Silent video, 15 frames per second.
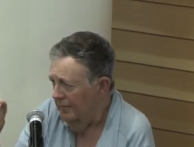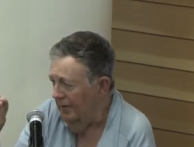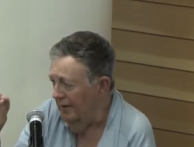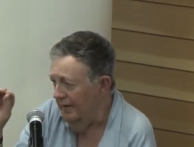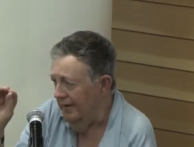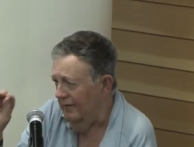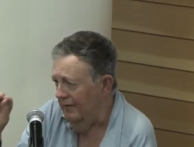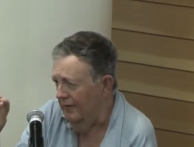
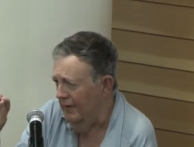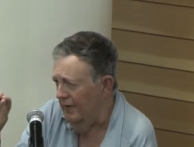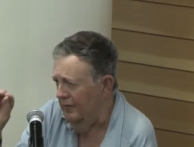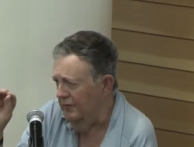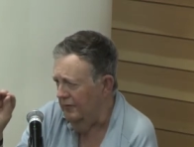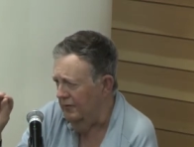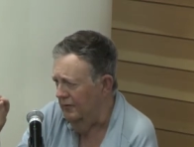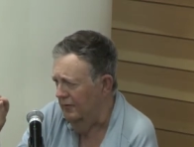building
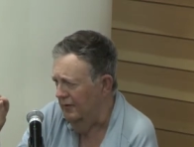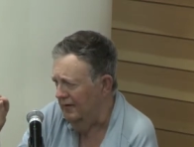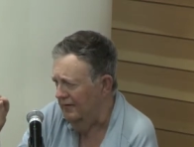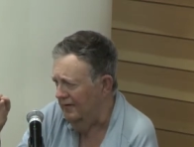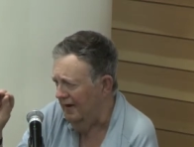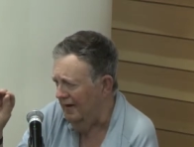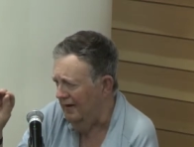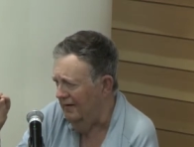those
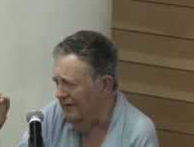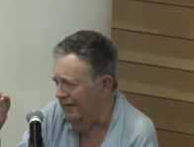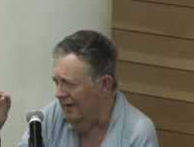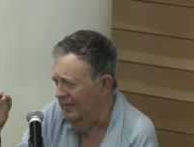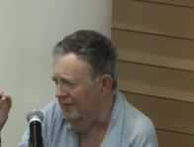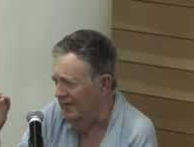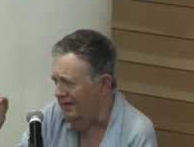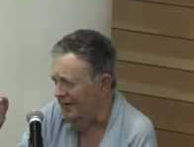units, getting
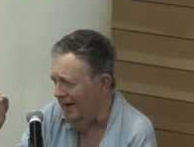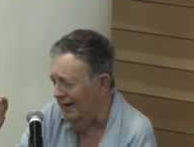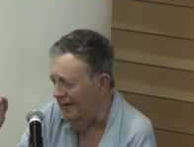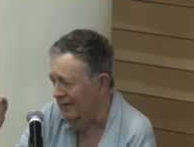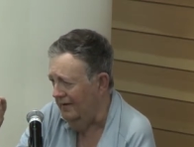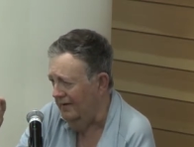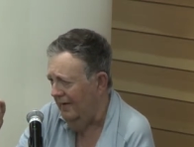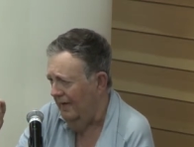them
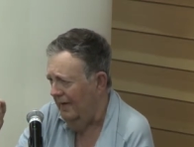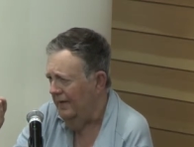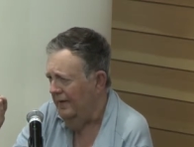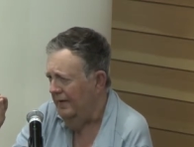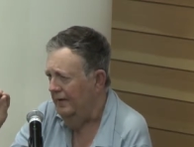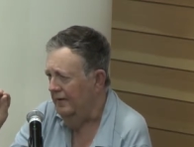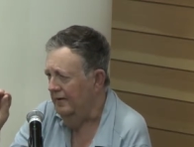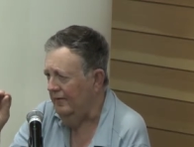entitled,
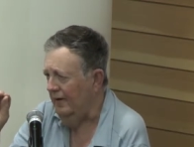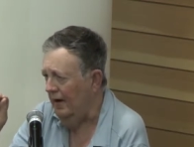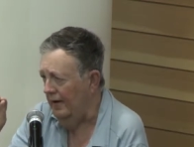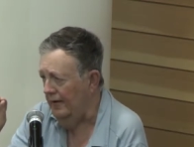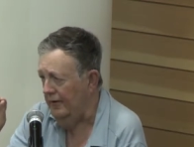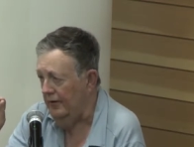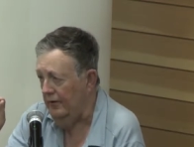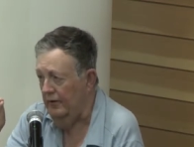is
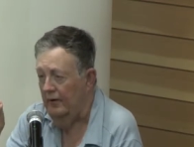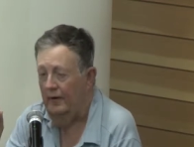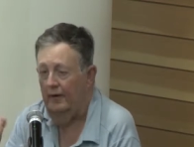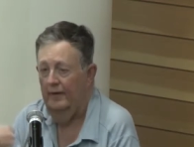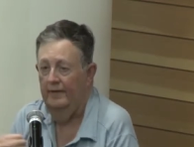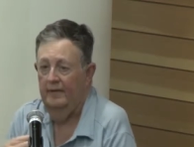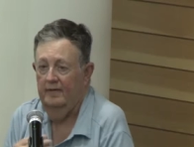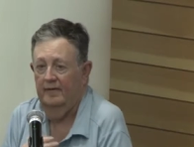harder
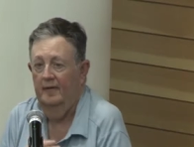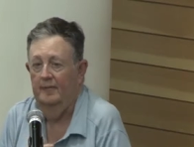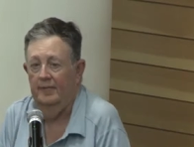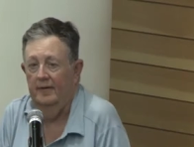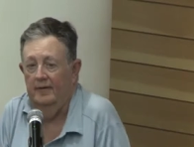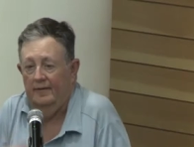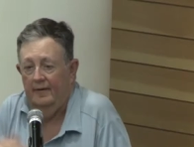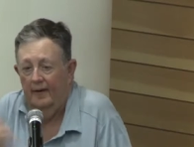than
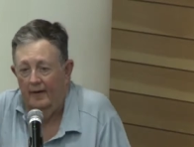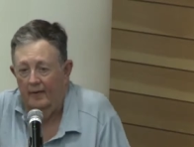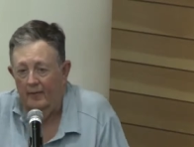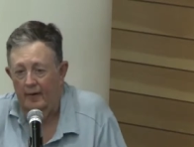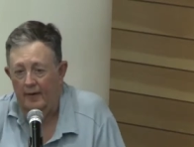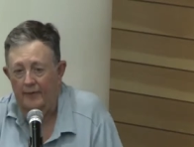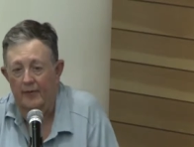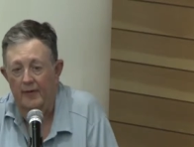simply saying,
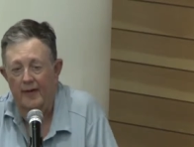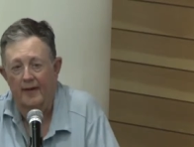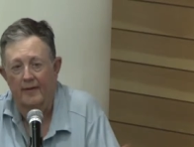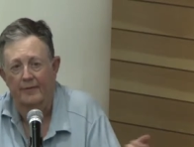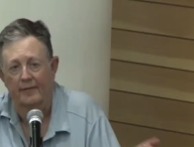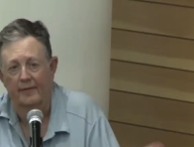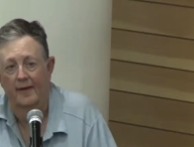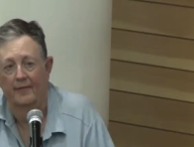well, if we
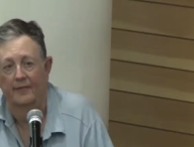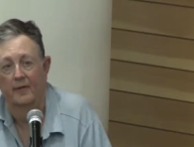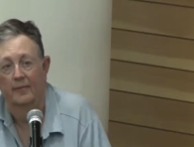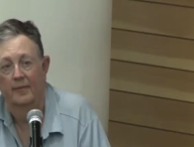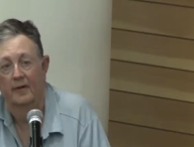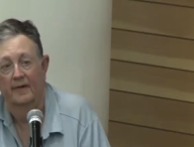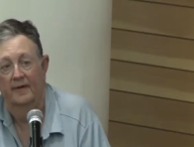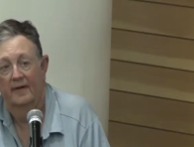had several
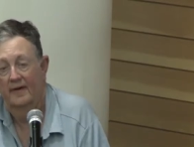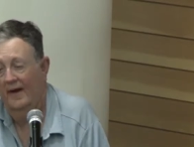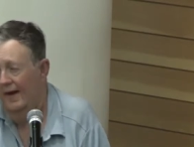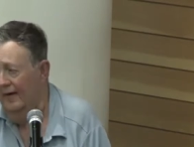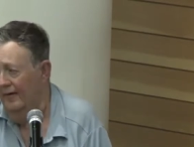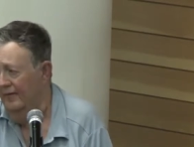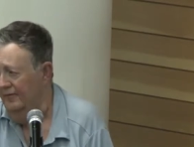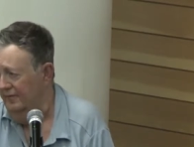billion
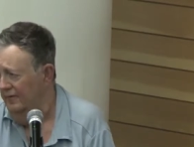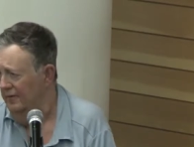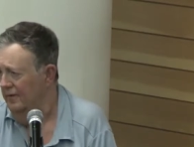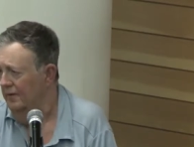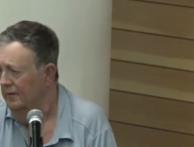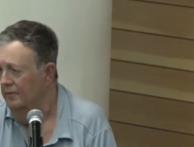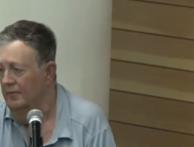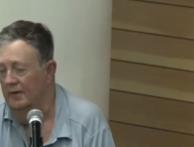dollars
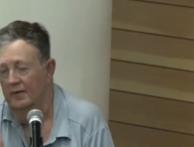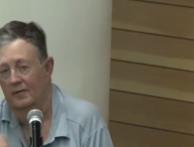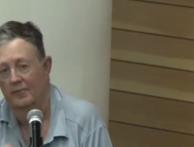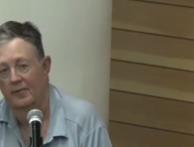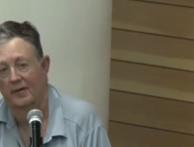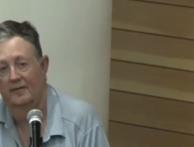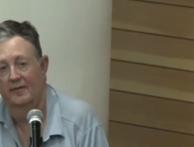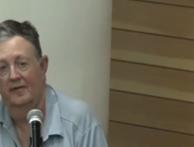we
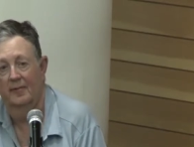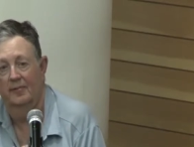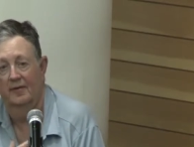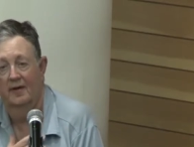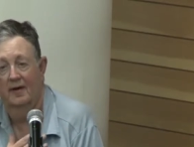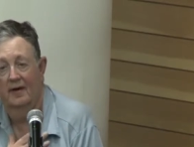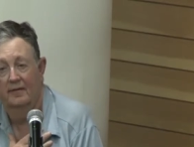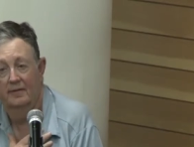could build
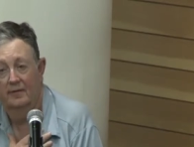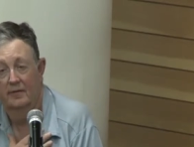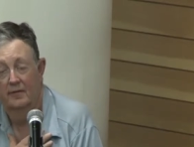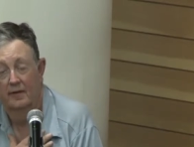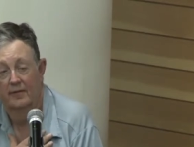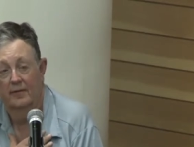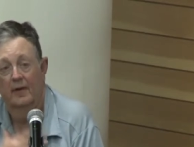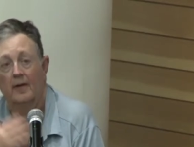subsidized
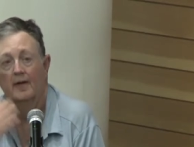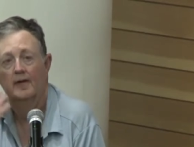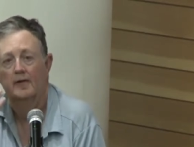units.